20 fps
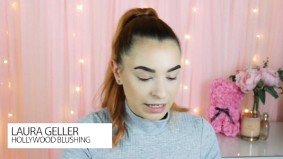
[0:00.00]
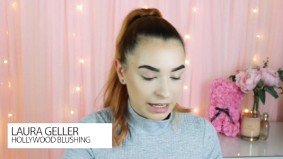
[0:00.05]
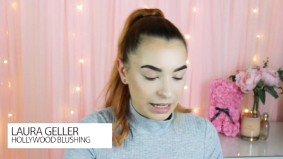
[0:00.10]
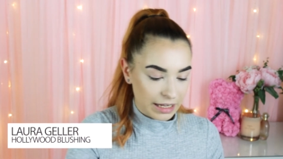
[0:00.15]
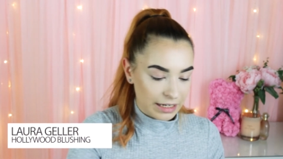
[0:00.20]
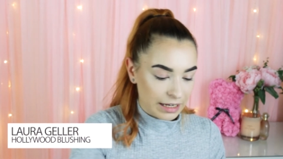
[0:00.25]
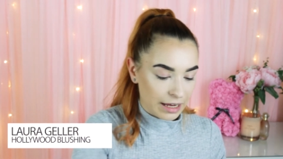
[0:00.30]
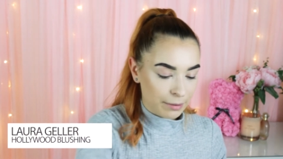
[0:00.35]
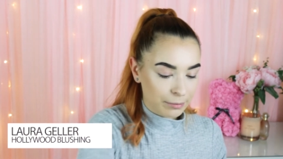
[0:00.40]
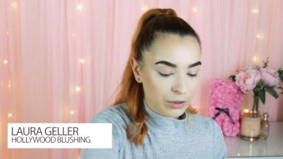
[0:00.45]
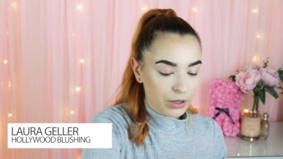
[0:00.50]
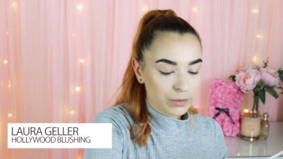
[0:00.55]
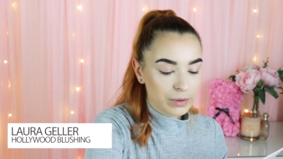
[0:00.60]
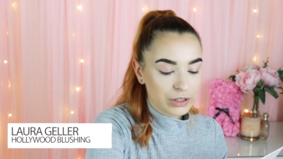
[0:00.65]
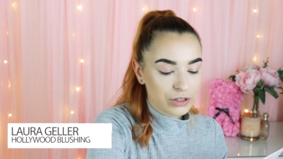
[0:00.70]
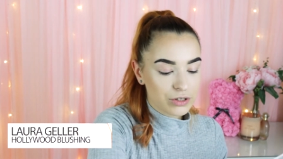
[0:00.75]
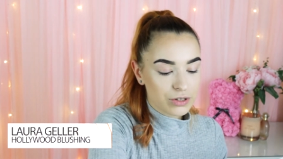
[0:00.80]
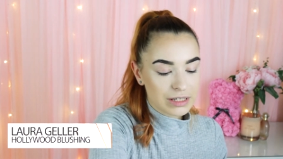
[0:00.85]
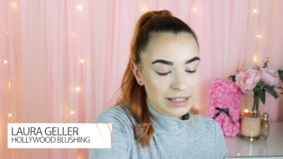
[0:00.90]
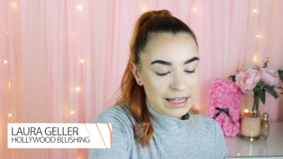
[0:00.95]
and I'm
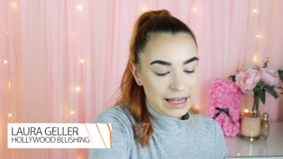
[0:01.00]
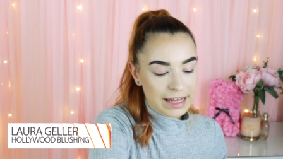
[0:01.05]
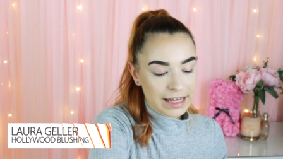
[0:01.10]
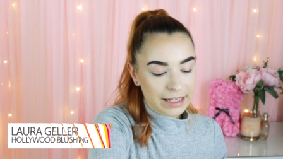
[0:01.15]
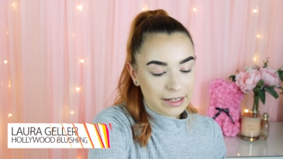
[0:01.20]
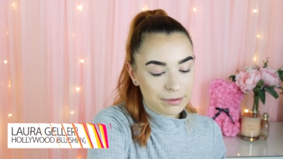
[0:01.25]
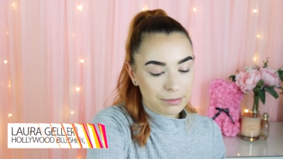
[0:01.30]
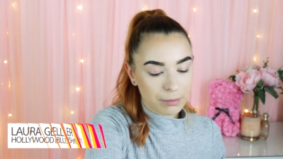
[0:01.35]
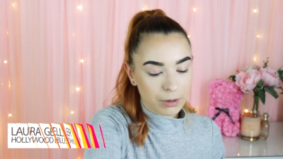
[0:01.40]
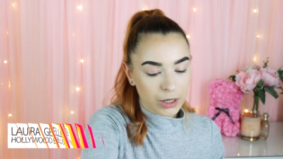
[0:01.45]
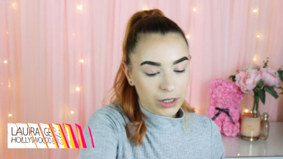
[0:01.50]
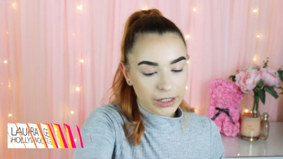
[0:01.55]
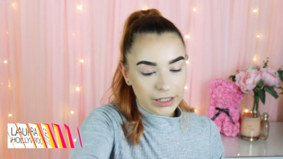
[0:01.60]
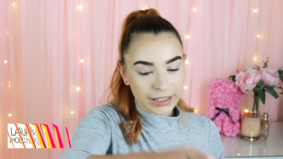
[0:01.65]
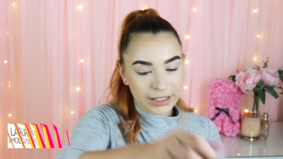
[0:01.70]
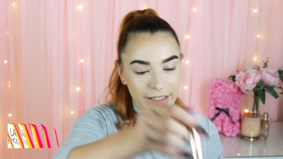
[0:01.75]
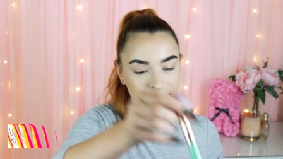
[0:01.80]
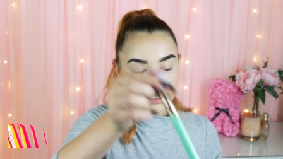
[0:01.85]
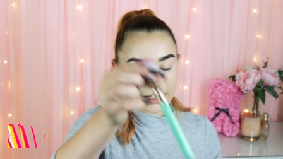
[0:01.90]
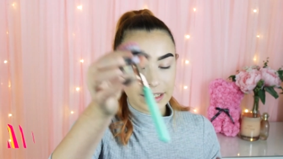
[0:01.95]
going to take
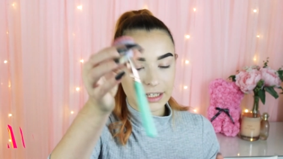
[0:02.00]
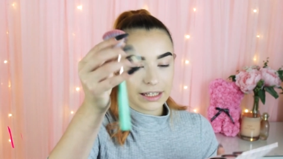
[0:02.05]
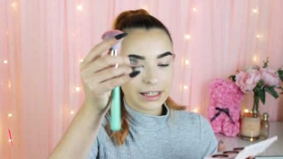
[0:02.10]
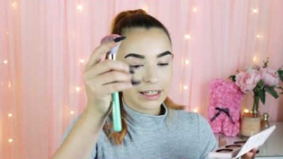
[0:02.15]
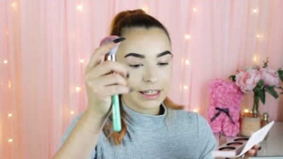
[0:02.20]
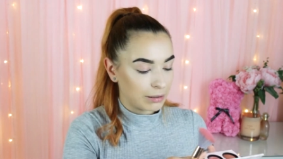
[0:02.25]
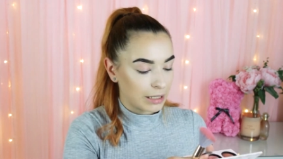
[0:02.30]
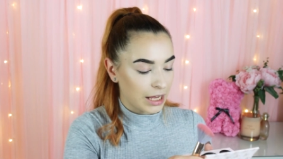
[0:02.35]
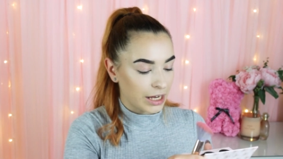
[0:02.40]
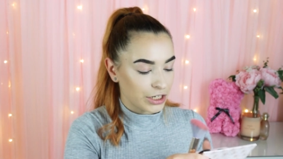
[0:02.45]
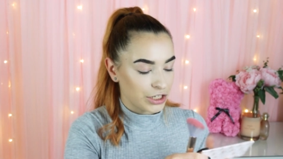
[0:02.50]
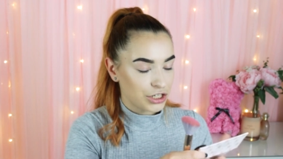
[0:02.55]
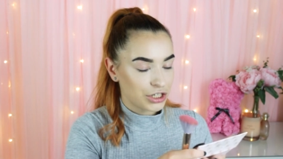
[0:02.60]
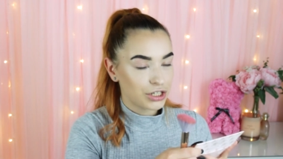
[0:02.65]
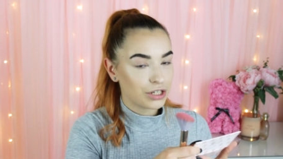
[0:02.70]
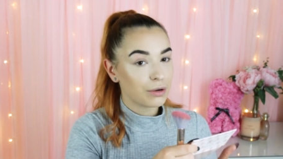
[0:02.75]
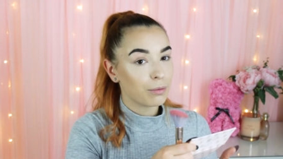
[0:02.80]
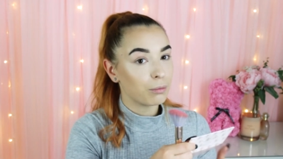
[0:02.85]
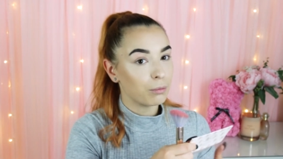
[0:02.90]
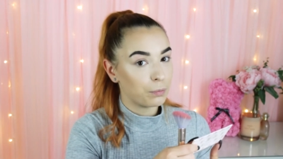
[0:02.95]
my
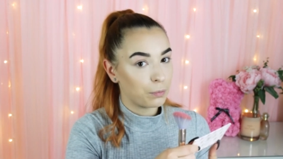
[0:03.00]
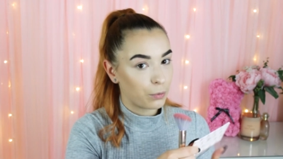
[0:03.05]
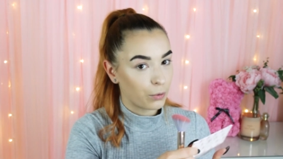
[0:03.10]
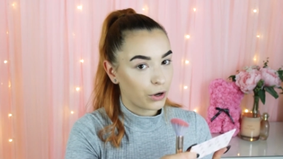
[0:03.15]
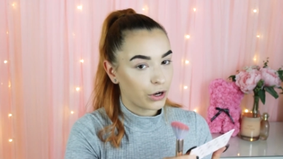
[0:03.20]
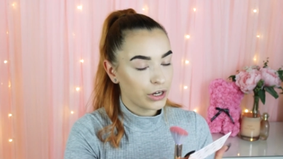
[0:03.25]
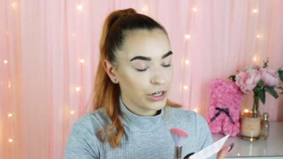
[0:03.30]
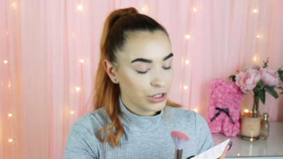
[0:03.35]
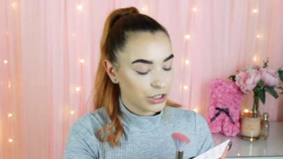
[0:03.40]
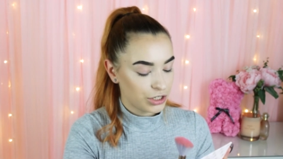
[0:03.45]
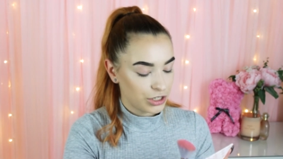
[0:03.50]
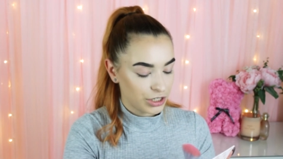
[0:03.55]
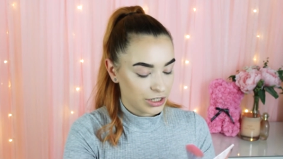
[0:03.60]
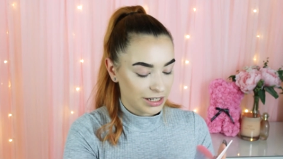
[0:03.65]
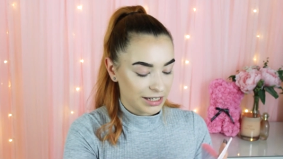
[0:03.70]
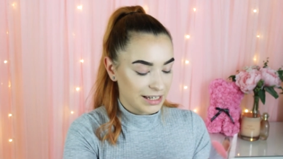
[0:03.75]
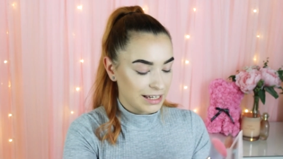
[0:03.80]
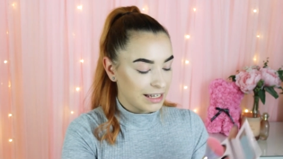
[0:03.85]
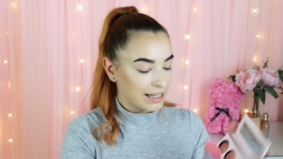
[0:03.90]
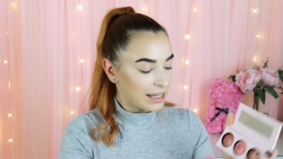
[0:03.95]
blush brush
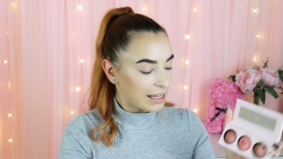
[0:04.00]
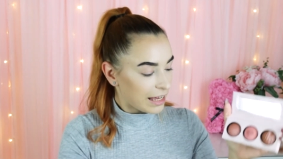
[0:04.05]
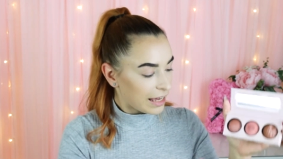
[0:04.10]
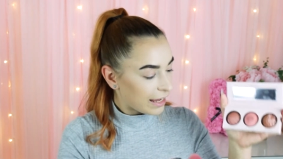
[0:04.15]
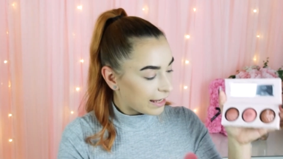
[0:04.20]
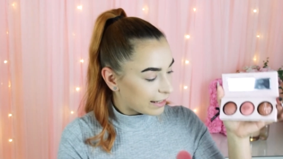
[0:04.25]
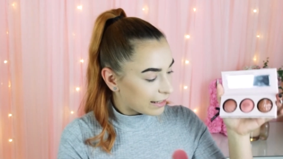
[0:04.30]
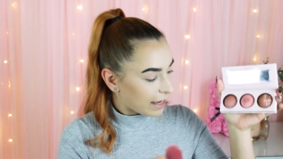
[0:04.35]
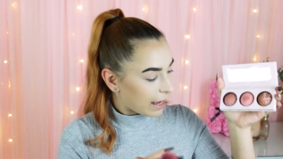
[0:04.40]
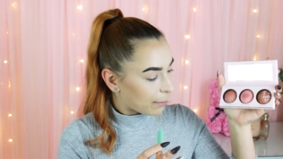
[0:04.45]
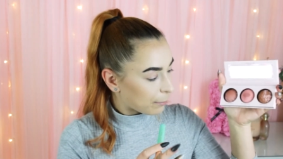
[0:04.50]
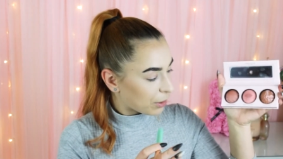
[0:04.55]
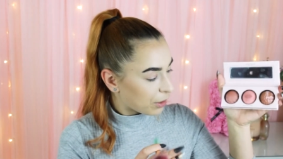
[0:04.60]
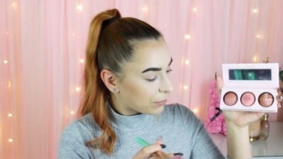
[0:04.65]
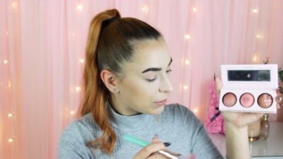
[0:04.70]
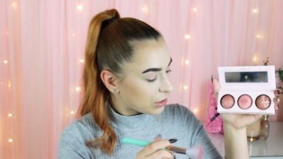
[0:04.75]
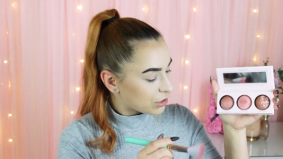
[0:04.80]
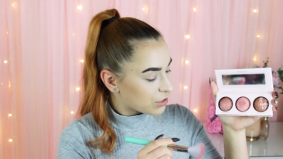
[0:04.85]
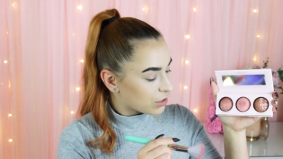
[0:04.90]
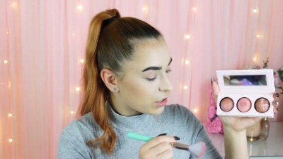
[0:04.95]
and I'm
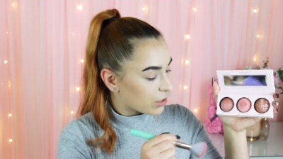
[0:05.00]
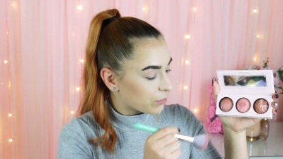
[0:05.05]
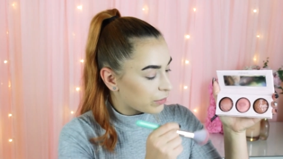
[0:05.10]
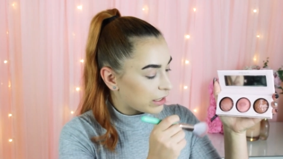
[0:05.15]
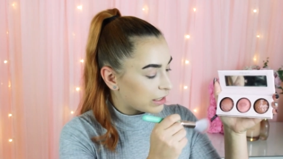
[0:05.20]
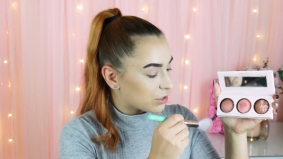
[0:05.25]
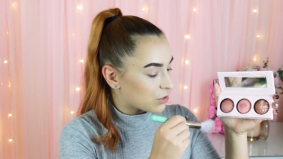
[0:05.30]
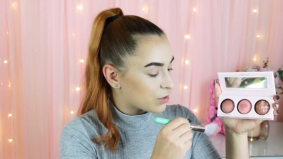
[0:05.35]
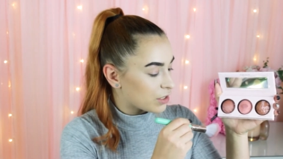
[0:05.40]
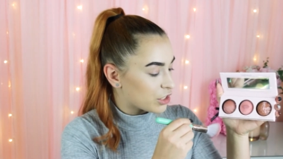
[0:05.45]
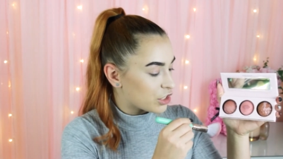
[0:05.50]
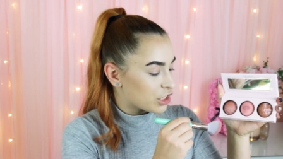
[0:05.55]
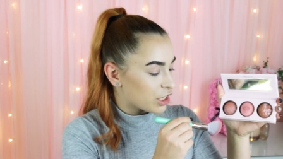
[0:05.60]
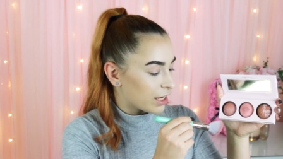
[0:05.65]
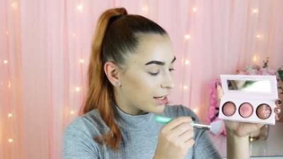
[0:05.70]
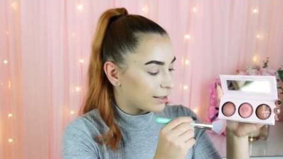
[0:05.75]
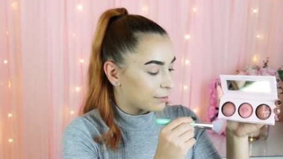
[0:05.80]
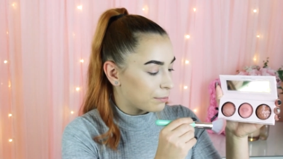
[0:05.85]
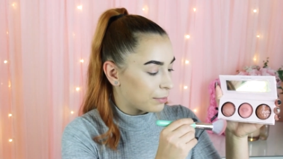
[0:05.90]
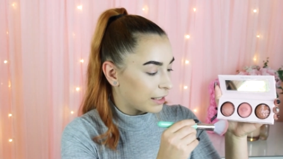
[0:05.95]
going to go into the
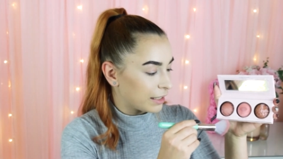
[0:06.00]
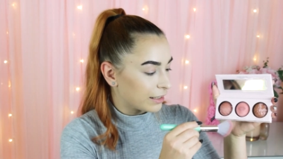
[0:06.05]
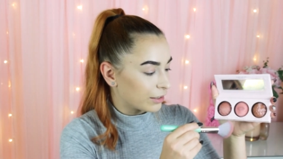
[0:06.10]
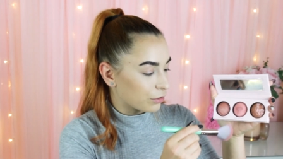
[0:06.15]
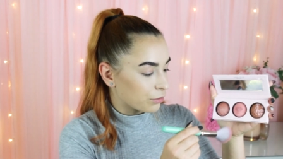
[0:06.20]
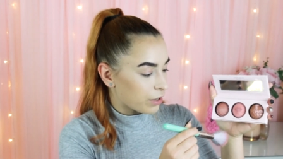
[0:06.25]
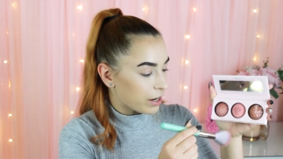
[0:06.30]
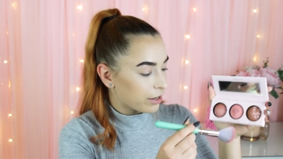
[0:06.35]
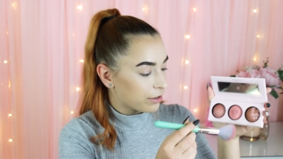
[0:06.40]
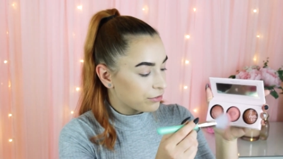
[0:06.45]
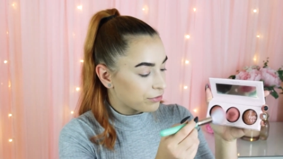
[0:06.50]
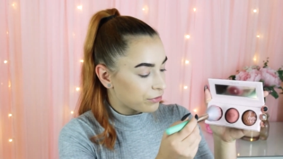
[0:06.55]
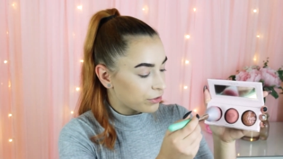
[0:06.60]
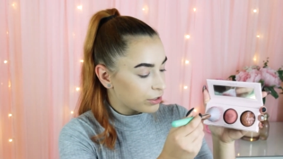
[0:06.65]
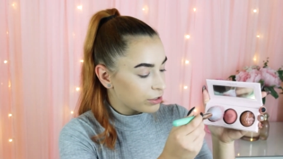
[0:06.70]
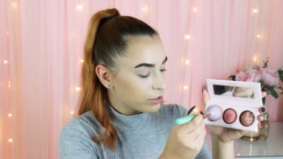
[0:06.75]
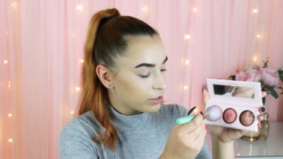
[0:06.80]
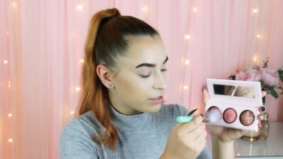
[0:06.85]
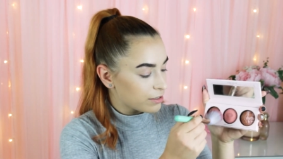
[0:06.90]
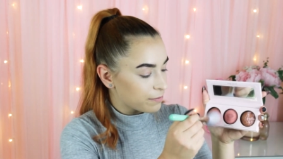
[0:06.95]
shade Pink
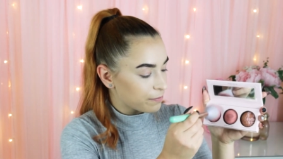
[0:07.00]
Grapefruit.